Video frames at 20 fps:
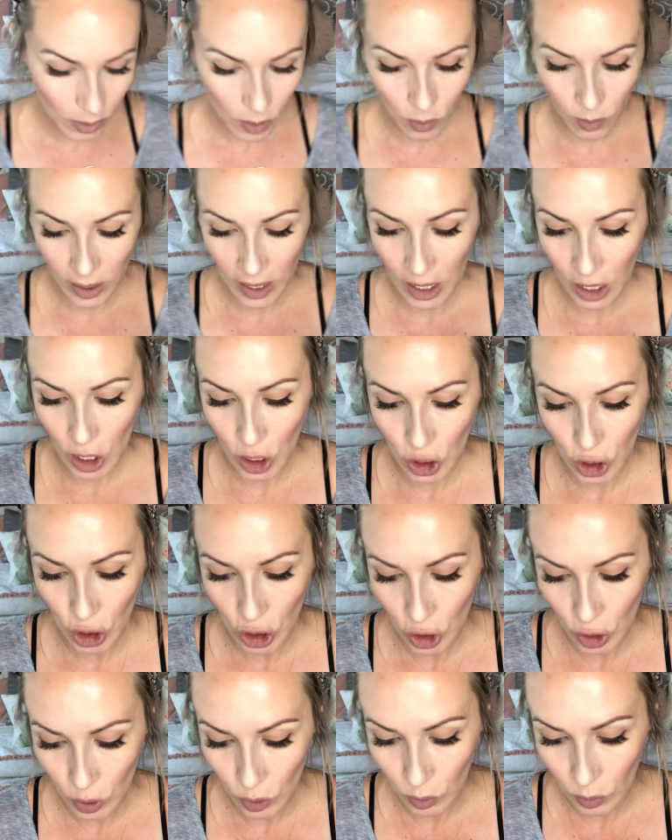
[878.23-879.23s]
going
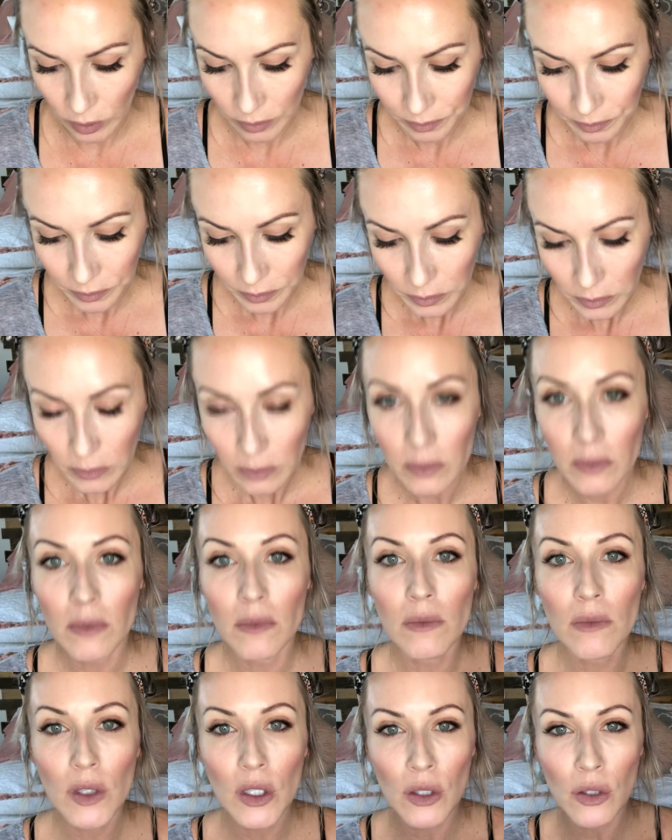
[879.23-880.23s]
to
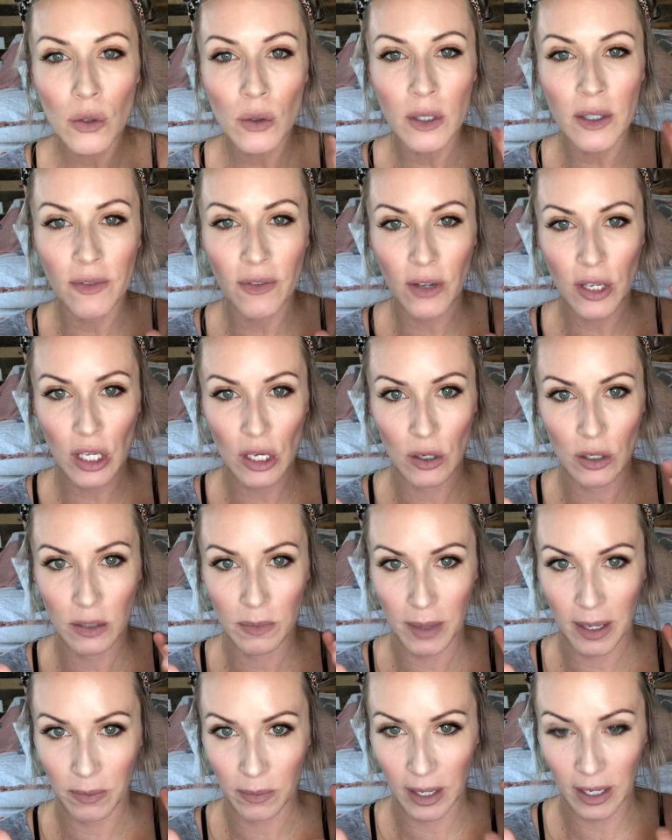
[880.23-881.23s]
sort of use
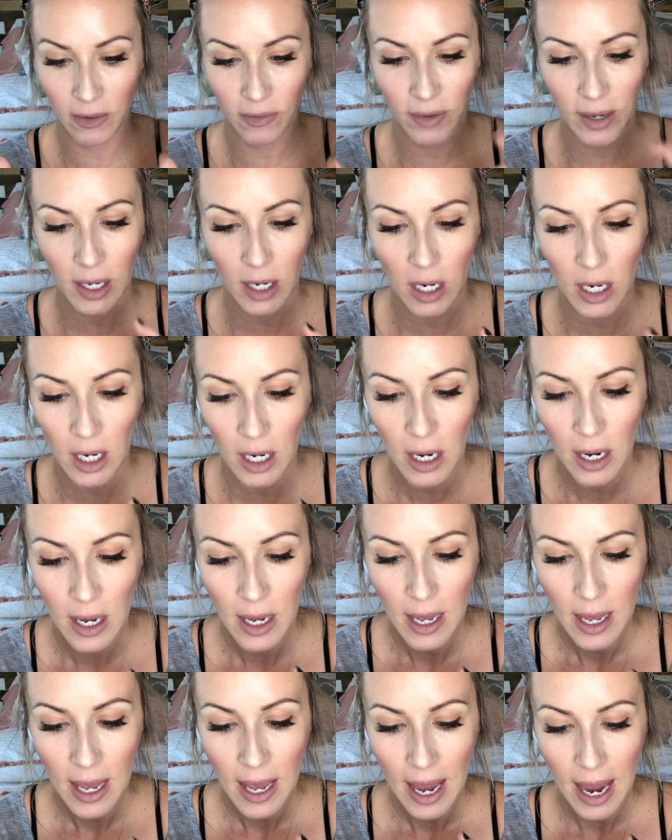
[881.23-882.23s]
my ring finger,
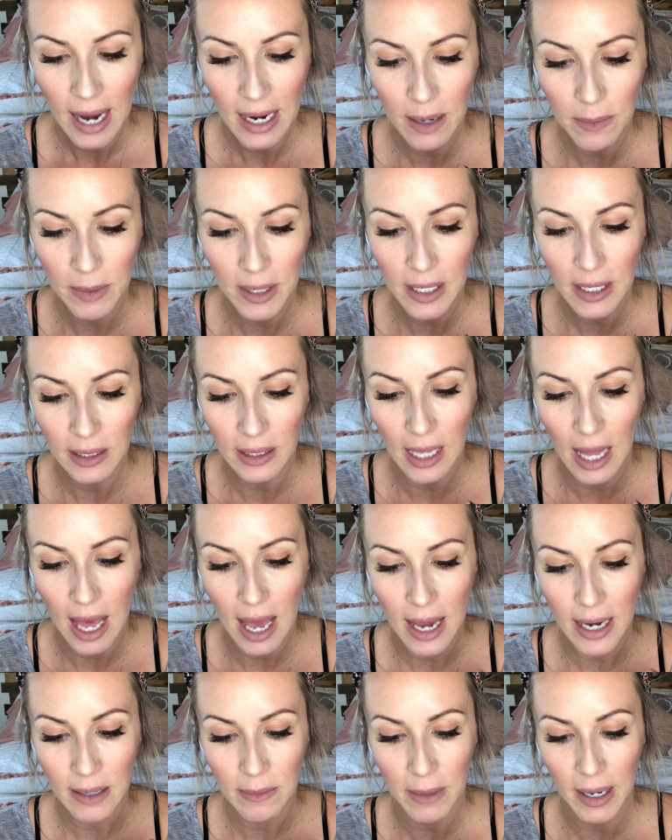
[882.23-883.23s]
and I'm gonna
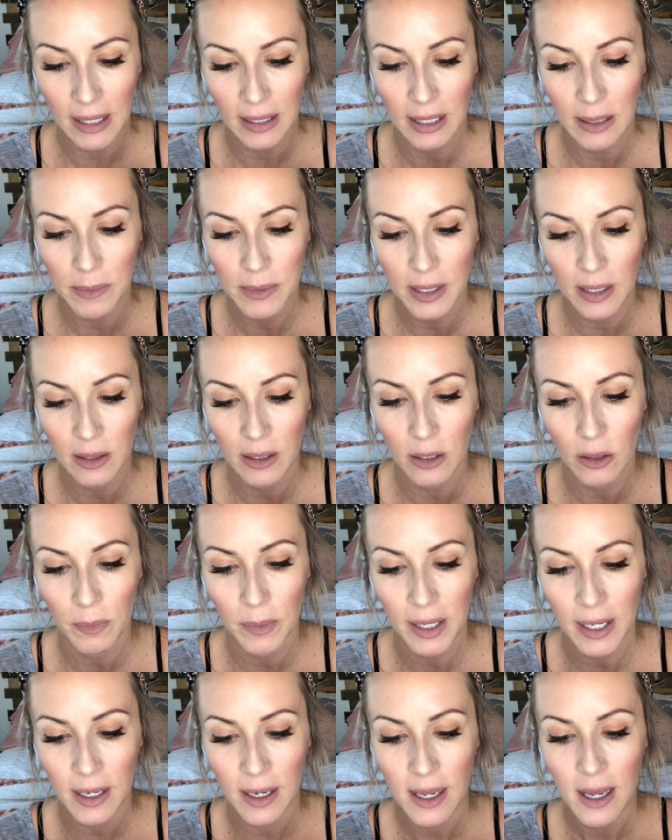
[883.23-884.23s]
line my lips a little
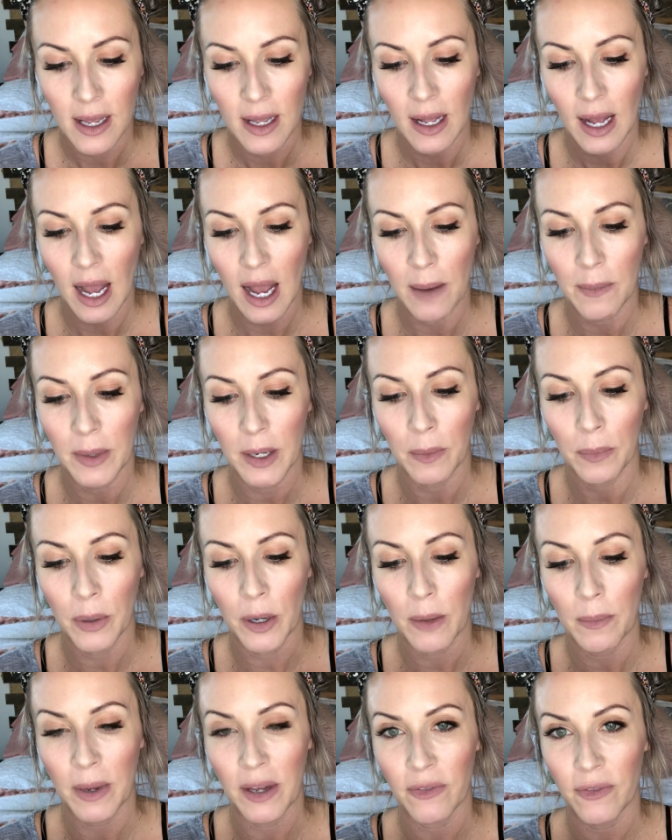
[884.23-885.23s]
bit. I'm gonna
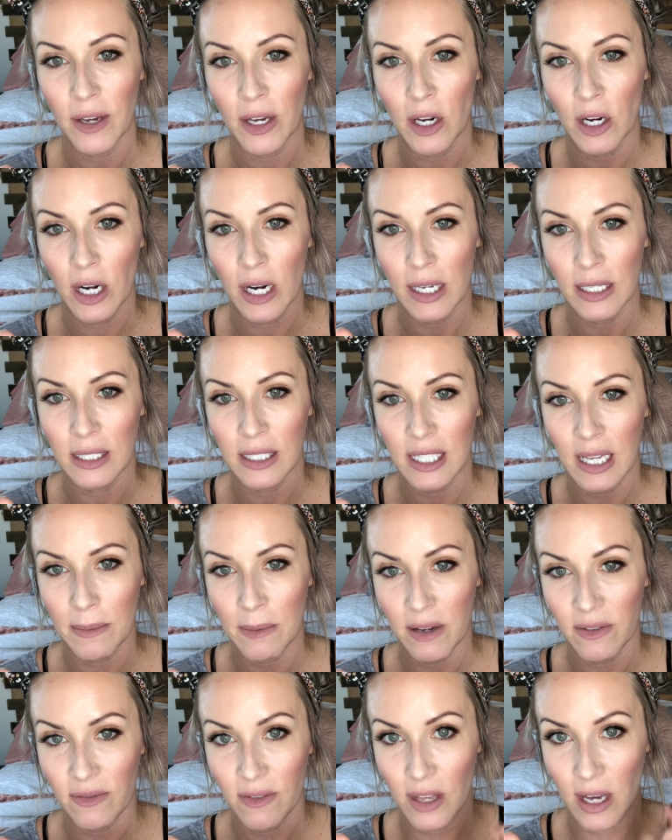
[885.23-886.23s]
put my finger in some
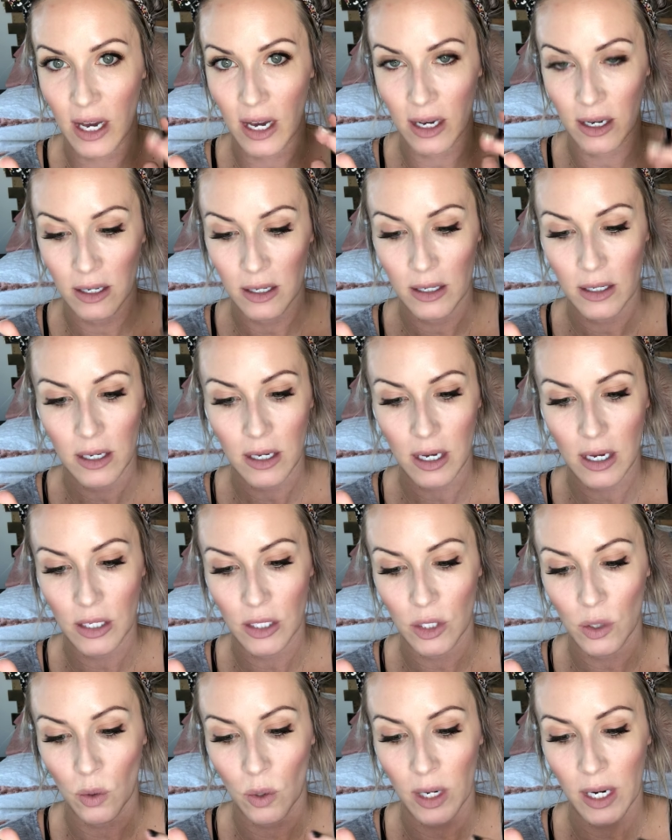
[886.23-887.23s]
of the
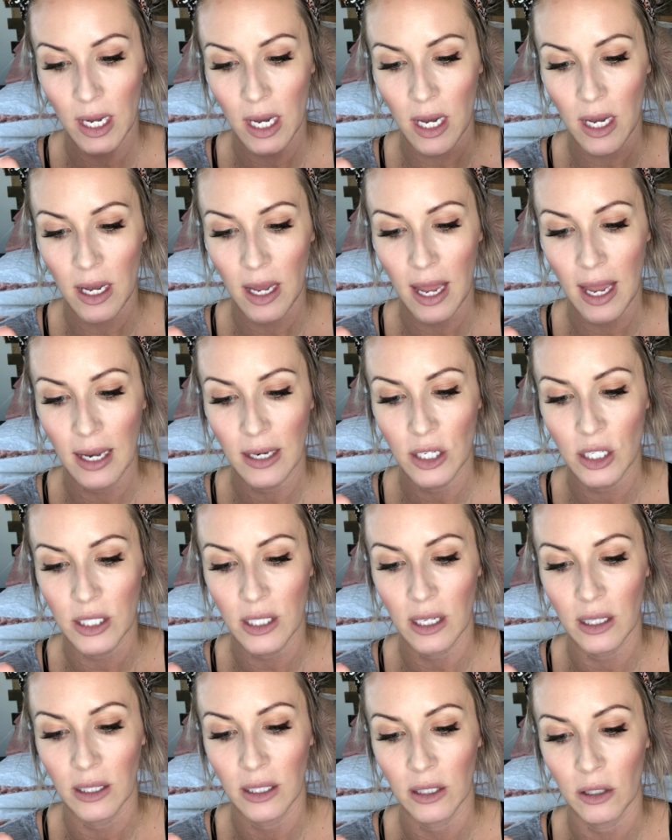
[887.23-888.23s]
Astoria and just
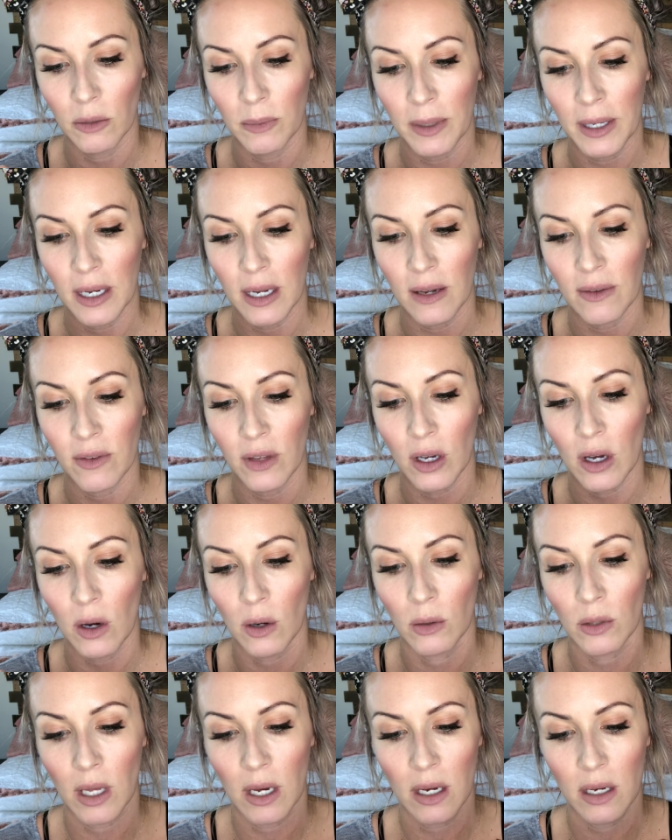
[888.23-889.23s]
a little bit of the
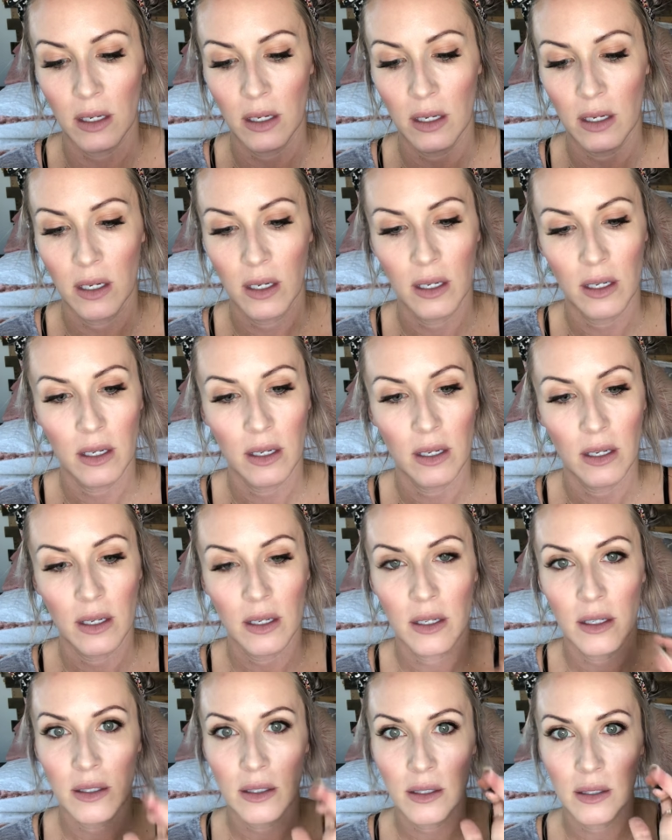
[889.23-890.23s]
Cola
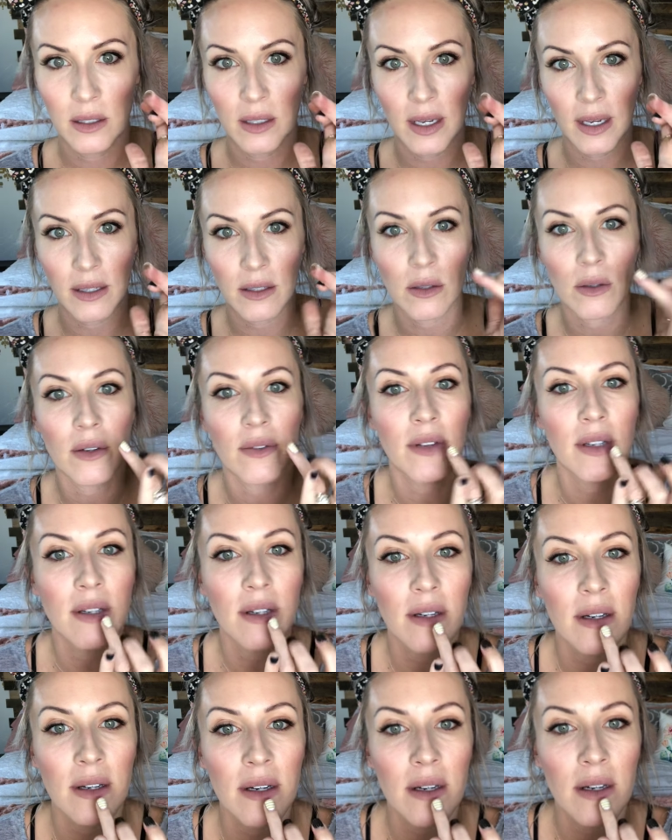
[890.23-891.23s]
and get sort of a
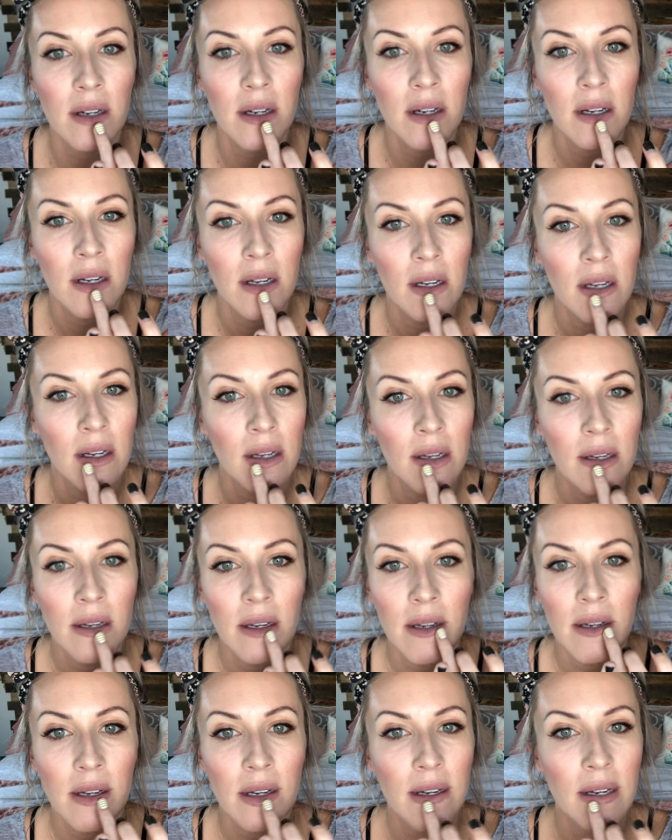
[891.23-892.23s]
darker,
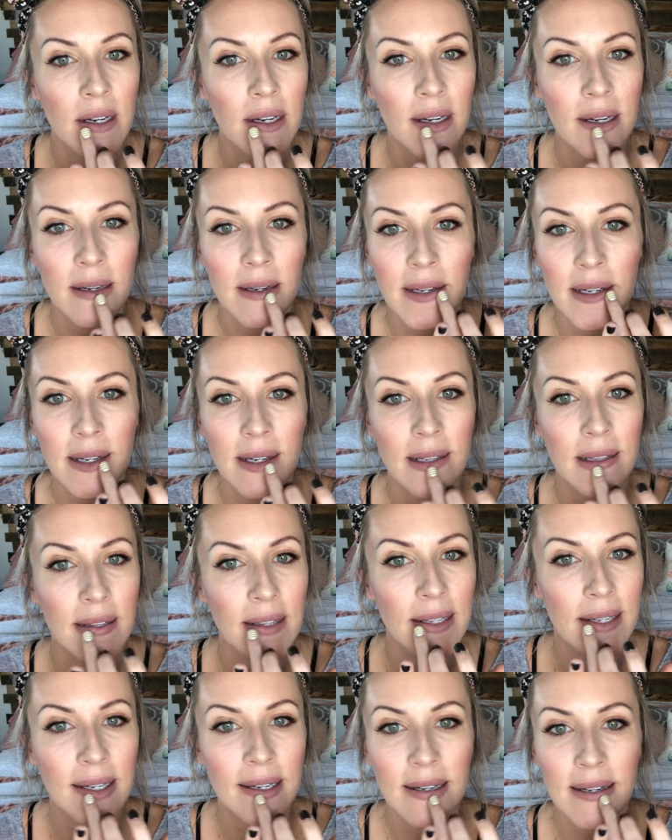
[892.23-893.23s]
and I'm gonna
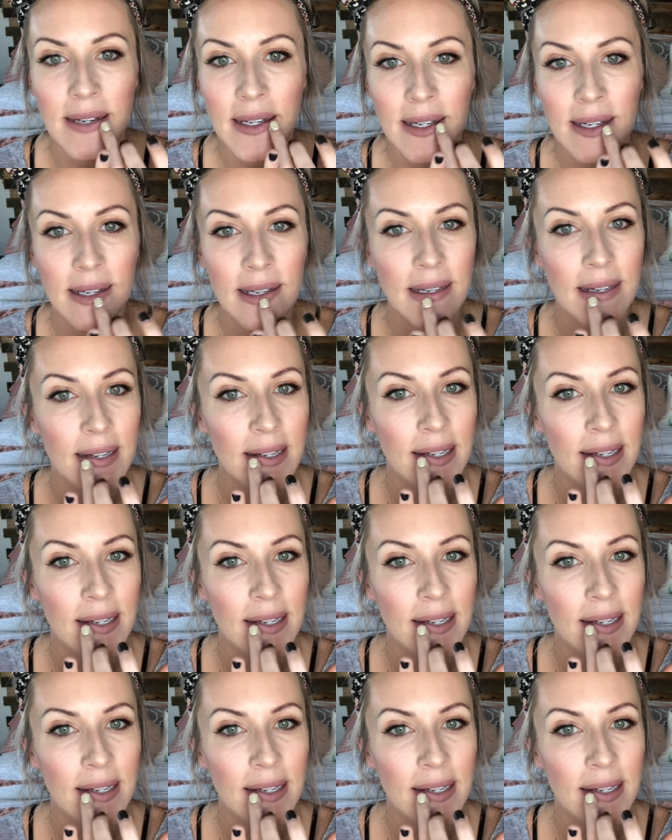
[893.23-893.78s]
line